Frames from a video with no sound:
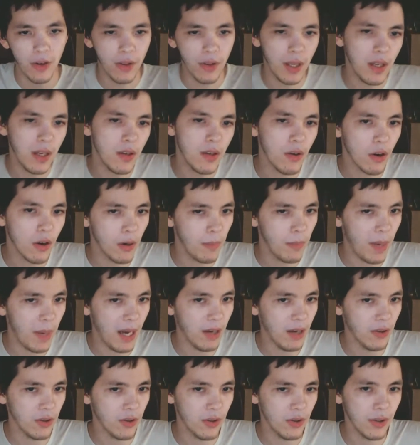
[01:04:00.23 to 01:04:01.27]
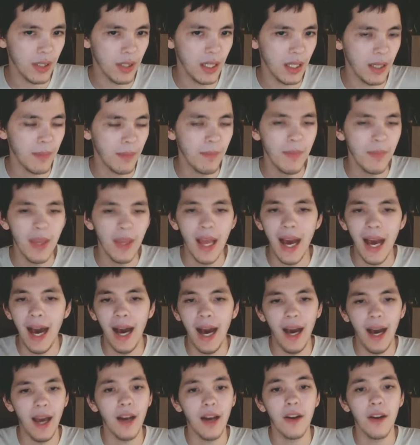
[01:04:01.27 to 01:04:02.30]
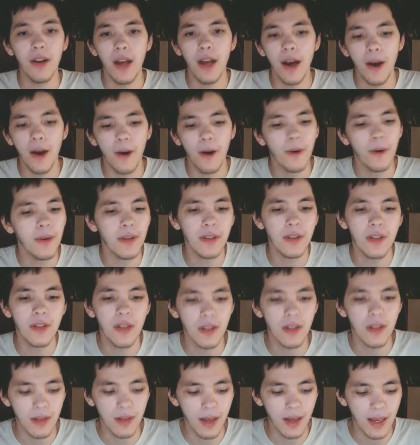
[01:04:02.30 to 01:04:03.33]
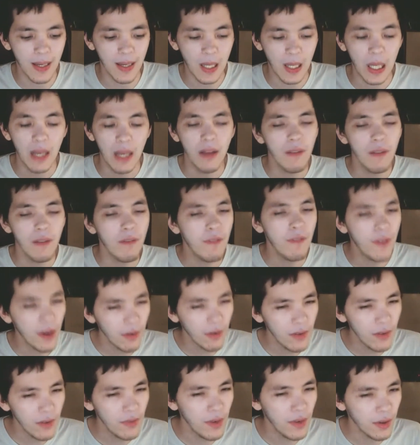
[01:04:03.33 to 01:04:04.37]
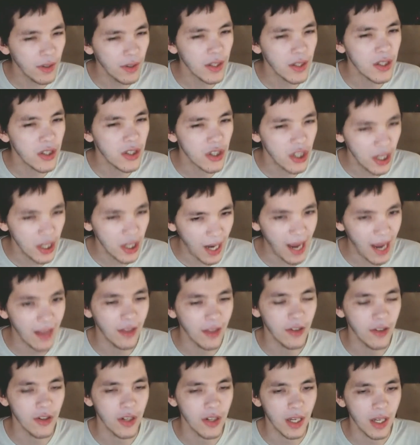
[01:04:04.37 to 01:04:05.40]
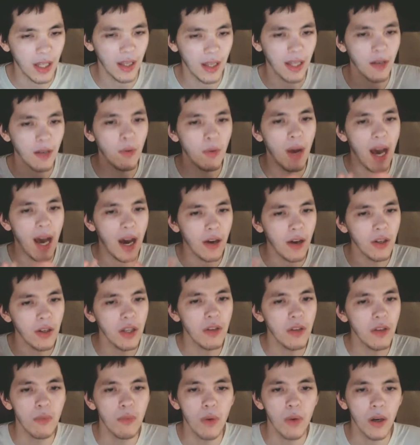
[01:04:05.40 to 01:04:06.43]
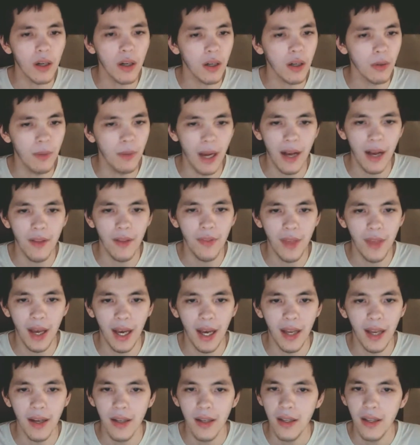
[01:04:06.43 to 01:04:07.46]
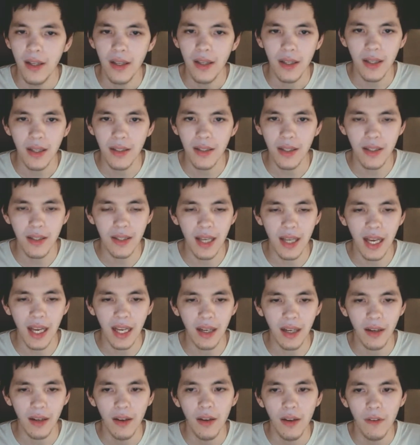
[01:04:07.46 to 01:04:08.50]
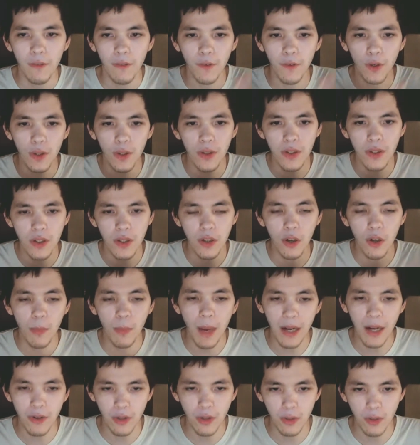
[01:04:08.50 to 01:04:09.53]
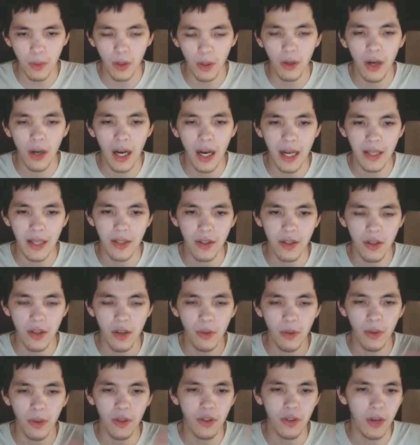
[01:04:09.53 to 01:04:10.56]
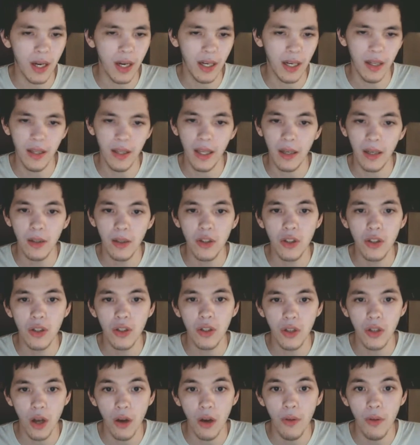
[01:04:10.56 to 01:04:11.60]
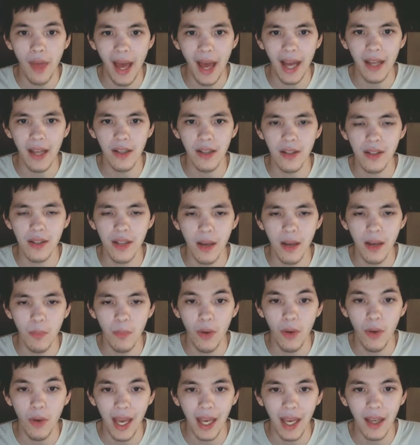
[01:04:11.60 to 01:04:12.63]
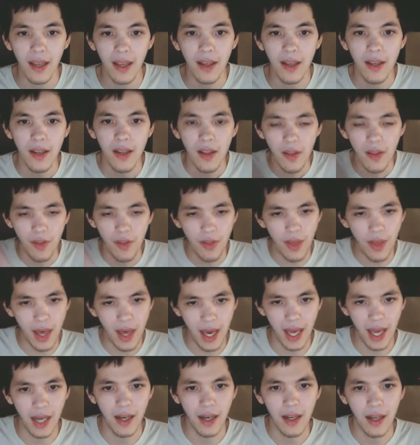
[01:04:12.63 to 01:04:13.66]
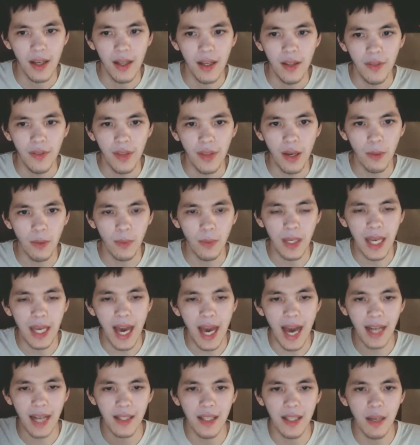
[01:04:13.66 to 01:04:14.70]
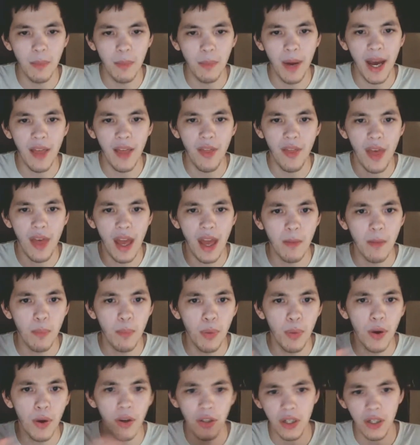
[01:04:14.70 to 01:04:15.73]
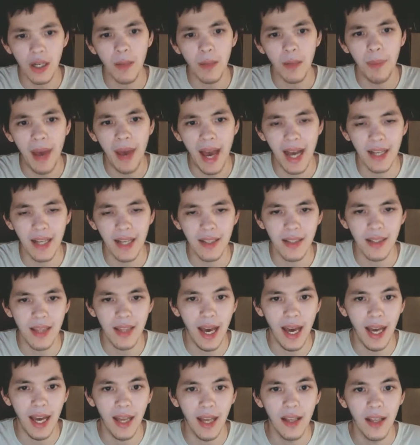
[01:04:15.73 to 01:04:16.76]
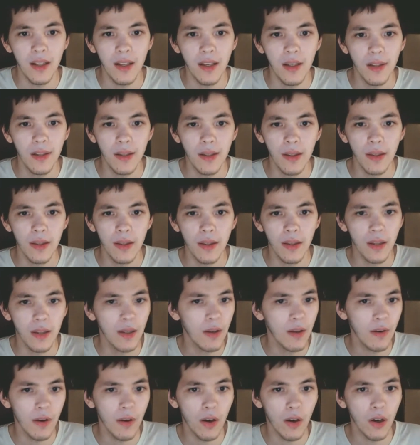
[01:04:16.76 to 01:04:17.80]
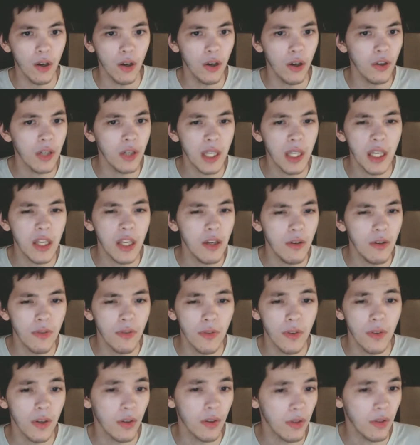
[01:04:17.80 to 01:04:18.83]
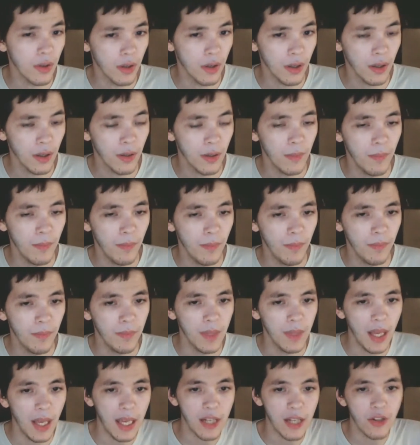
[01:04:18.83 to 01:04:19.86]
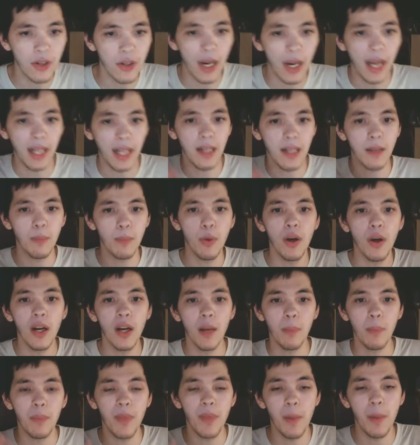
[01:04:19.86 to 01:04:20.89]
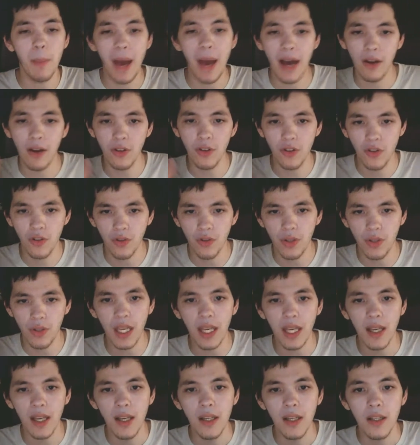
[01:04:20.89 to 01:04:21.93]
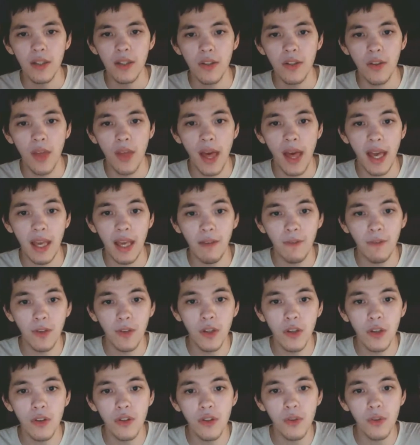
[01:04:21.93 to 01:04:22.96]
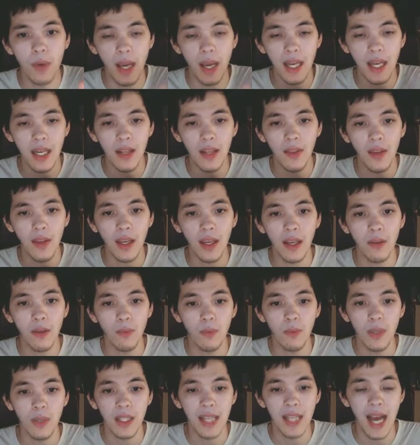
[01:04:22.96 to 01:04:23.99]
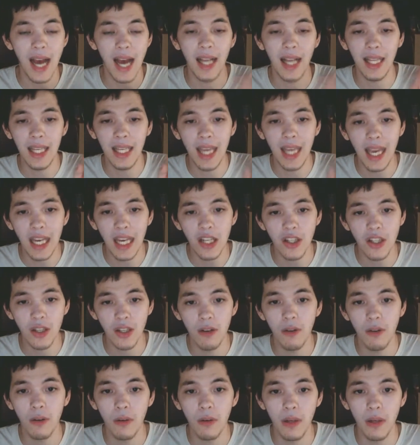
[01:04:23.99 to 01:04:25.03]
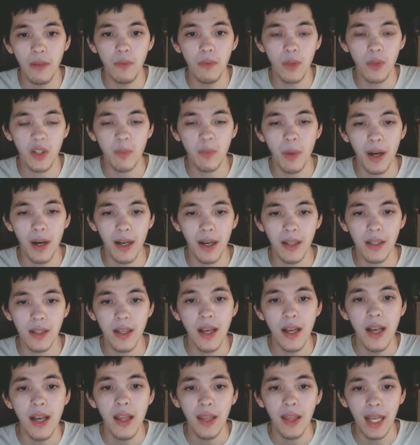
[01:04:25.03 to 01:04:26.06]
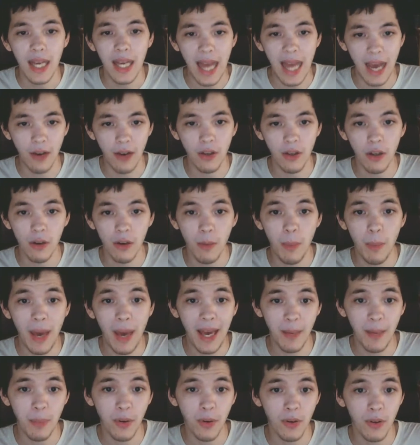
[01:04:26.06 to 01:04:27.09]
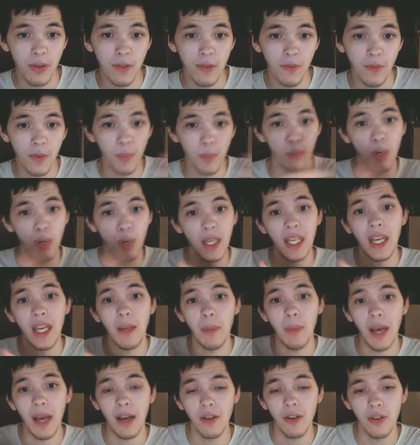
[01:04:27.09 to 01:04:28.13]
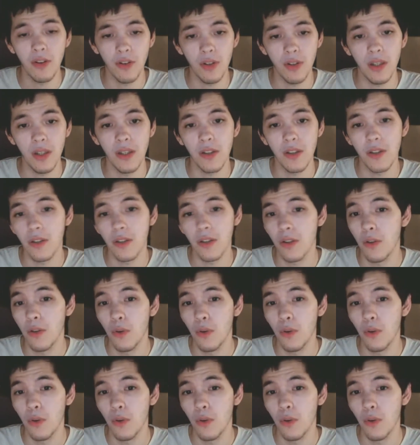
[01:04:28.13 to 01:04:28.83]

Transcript: than your boundary. I don't know. It's just like very, very challenging. Like, how do you work around that? Because it's like, first, your boundaries were crossed, so you were trying to like show that in some way. Then they reacted by then pushing past that, hurting you further, and trying to put up the boundary so that if you do anything in retaliation or in response, then now you're a bad person for breaking boundaries